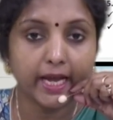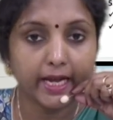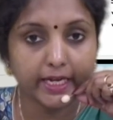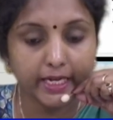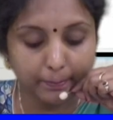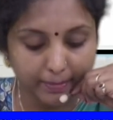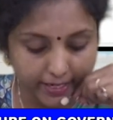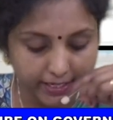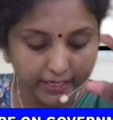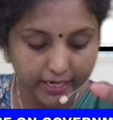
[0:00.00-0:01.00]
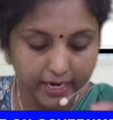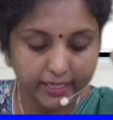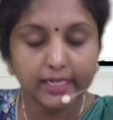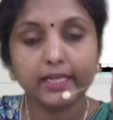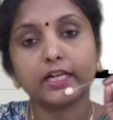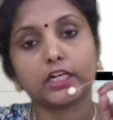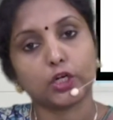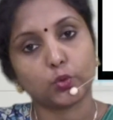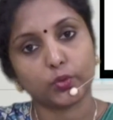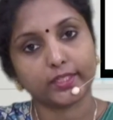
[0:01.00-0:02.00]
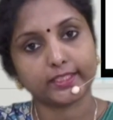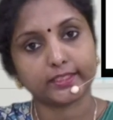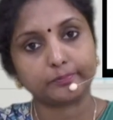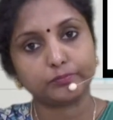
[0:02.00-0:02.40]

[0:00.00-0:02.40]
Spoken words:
headed by Anil Kakodkar.